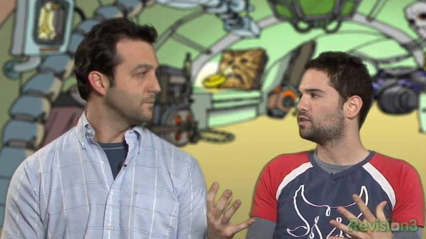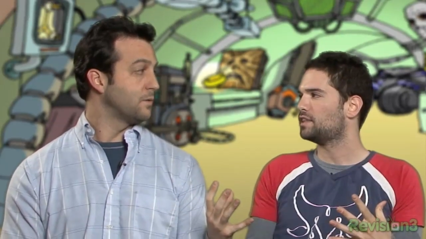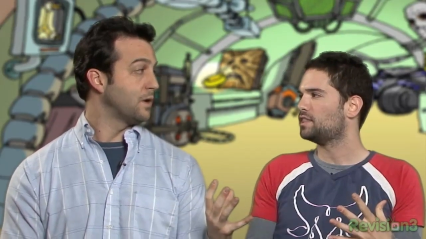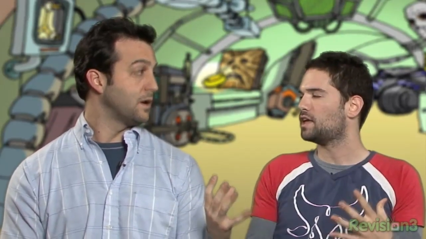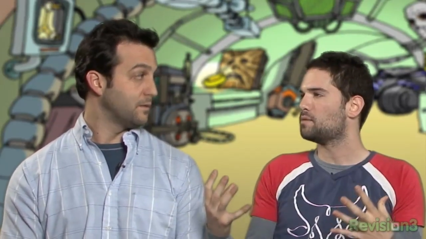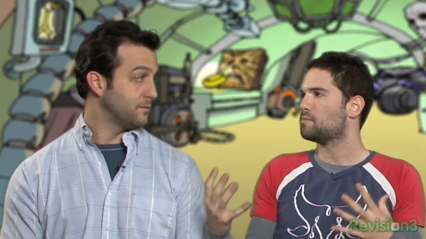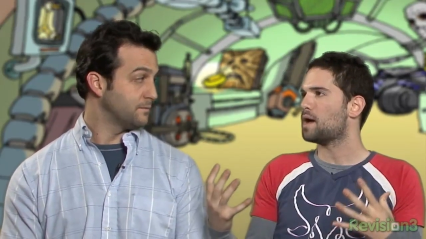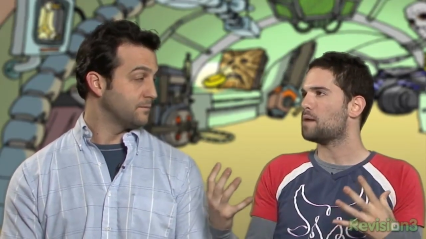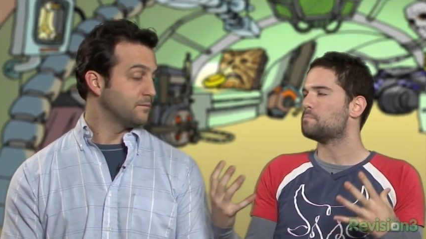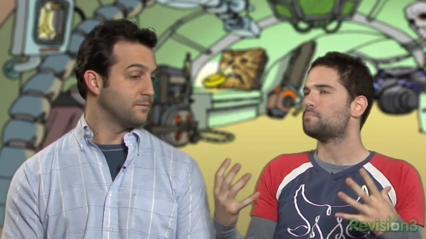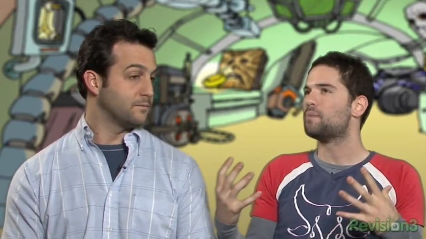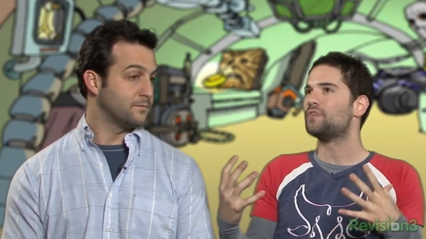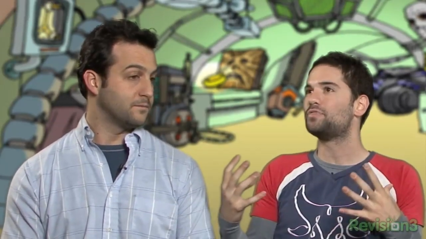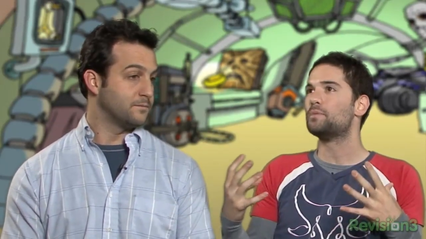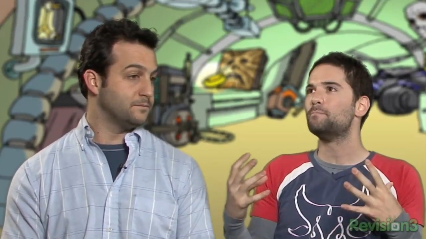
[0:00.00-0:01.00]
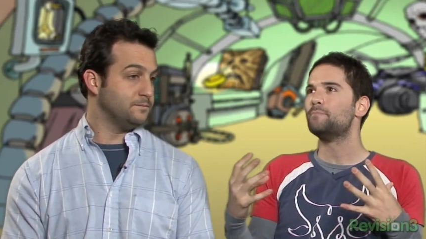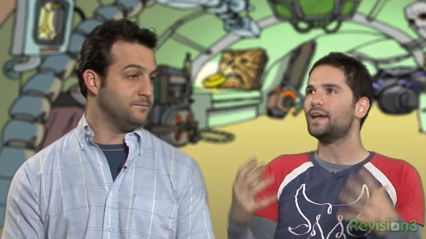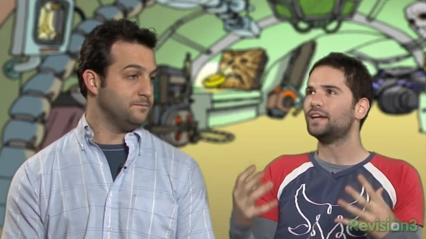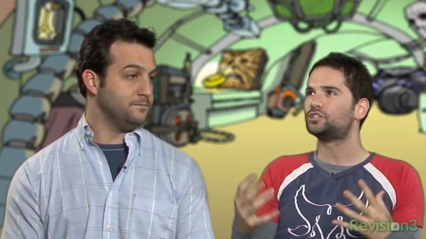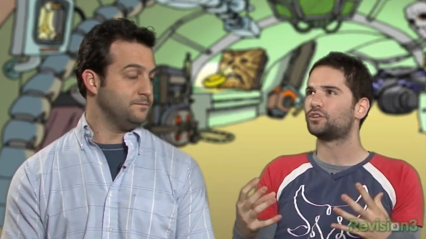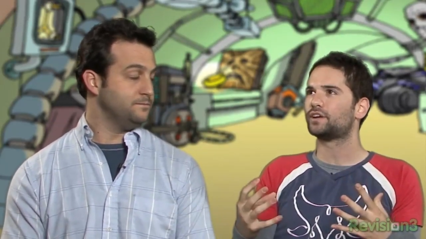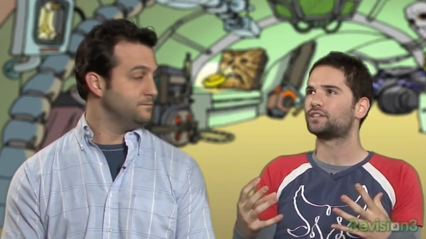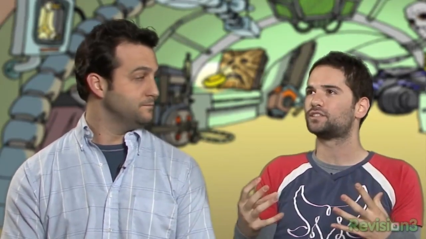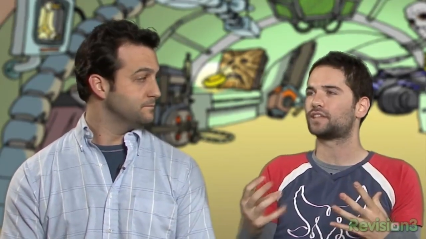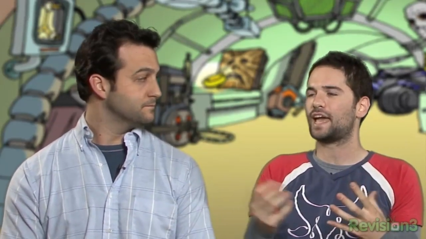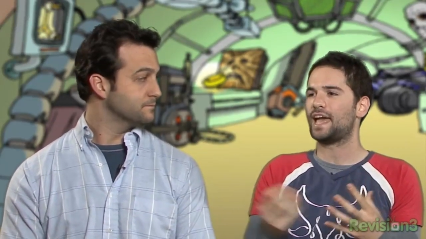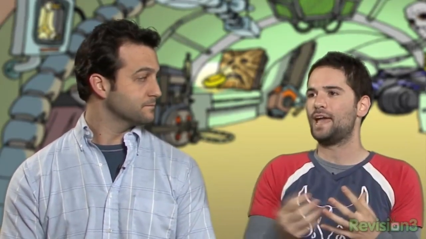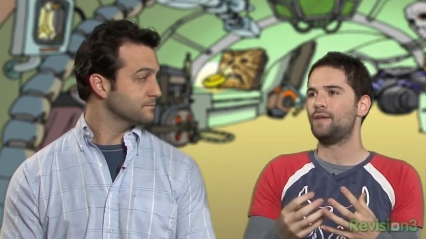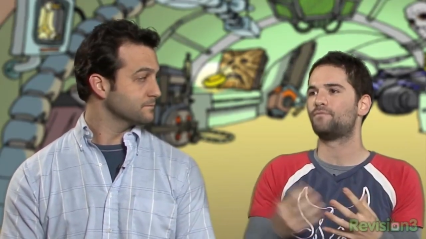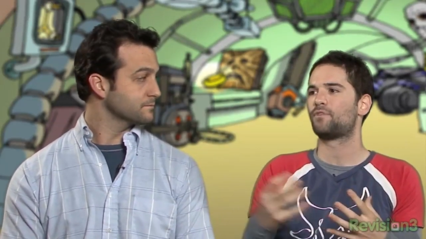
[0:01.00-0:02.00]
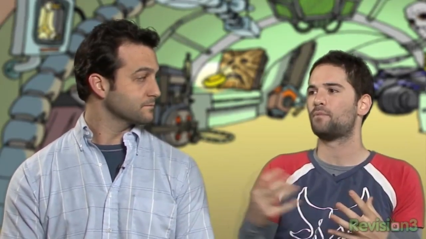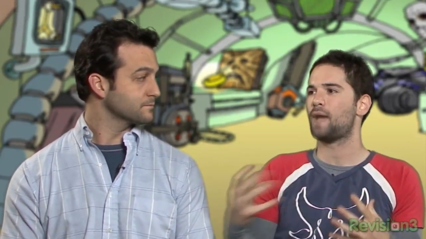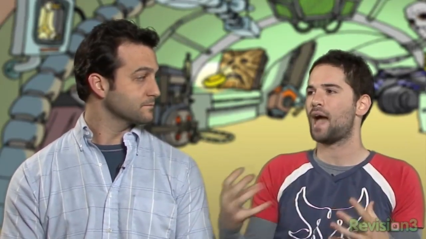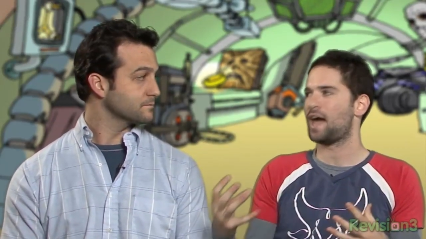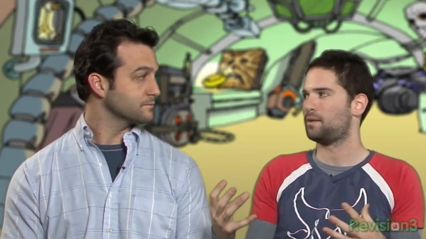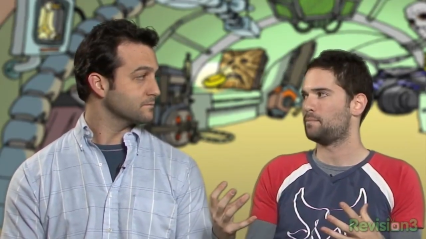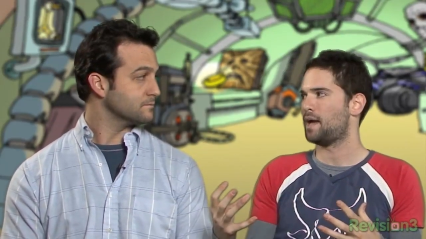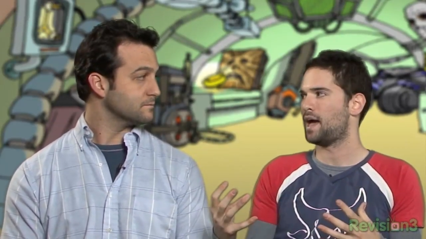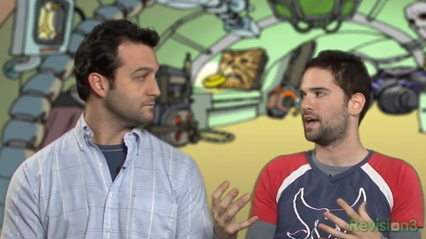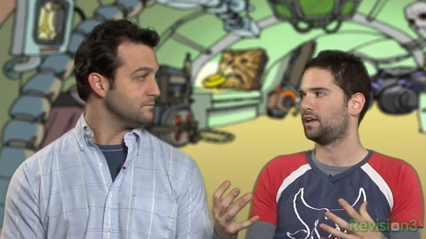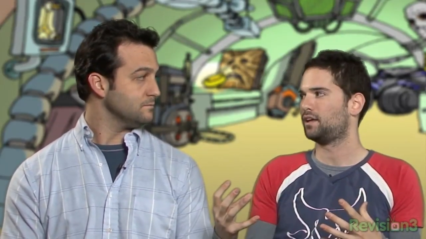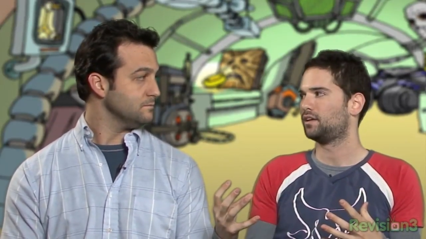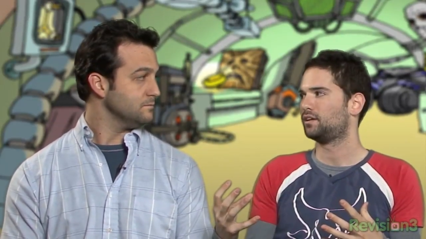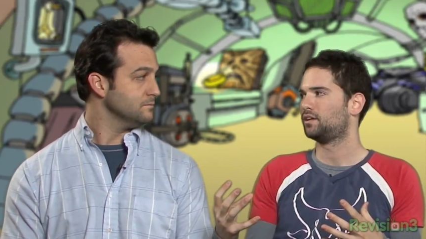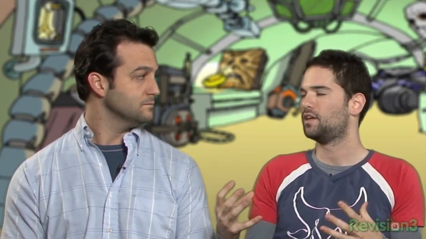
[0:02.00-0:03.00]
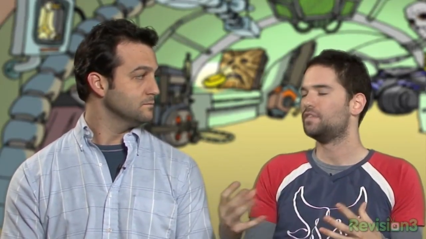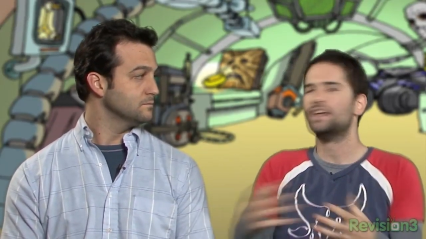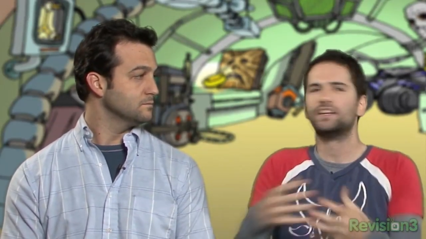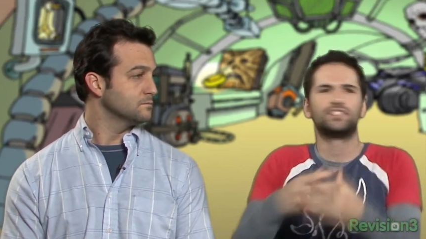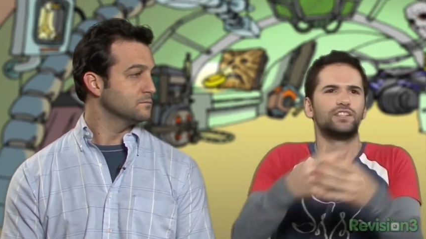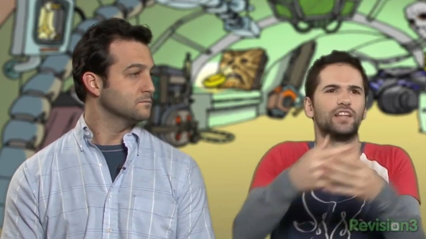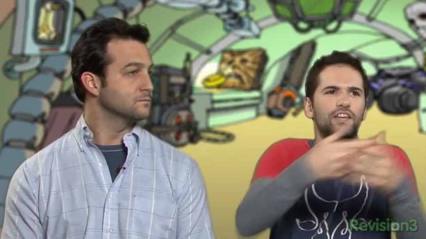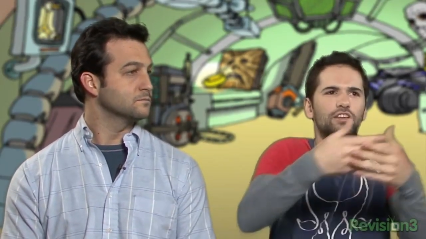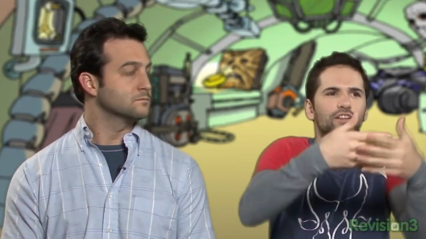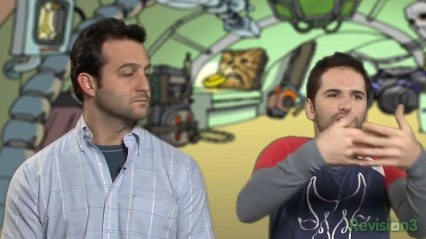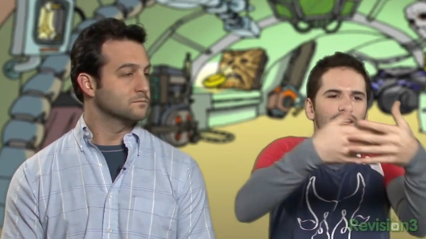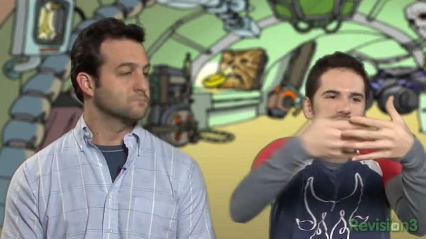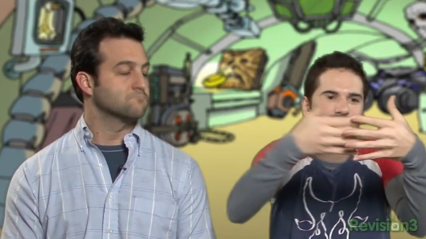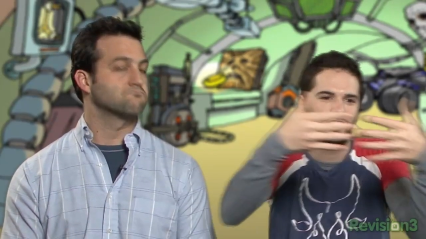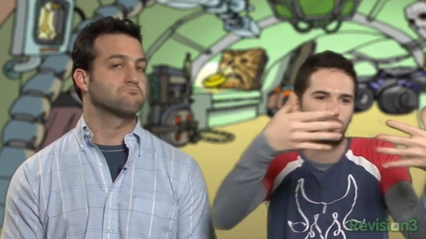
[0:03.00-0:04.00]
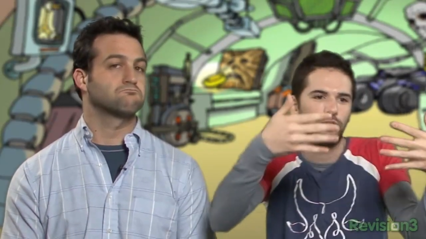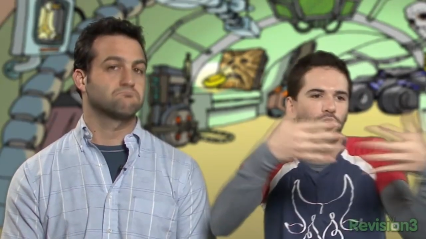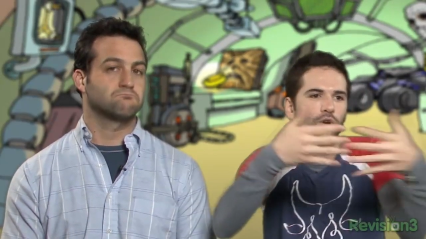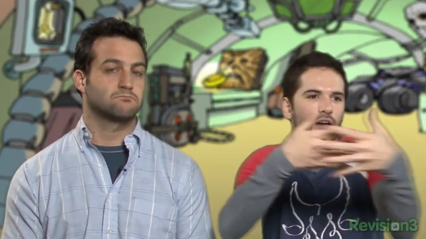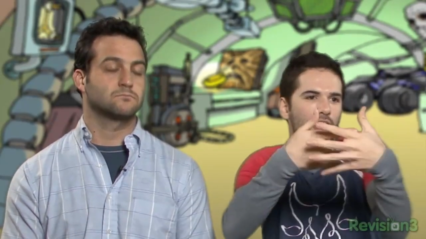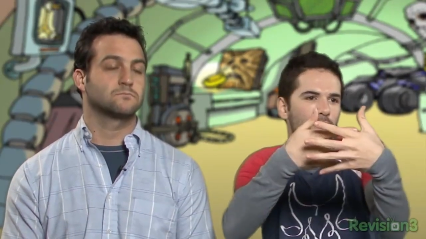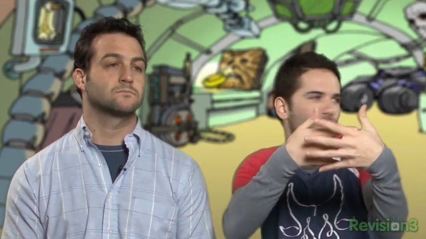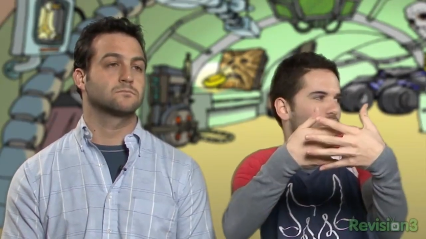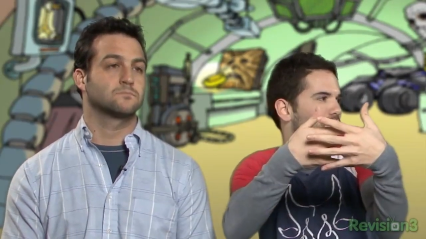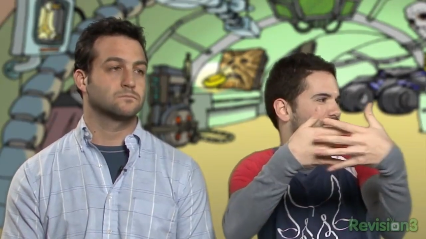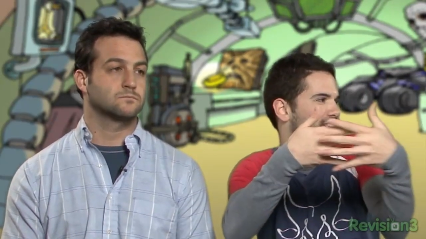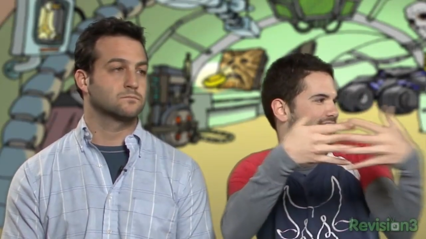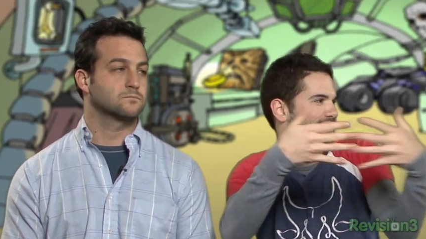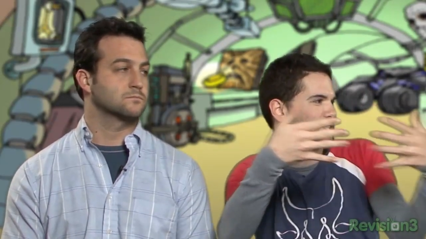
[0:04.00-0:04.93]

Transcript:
Speaker 1: And, right. But The Matrix came from anime. This like you can see like you know anime also like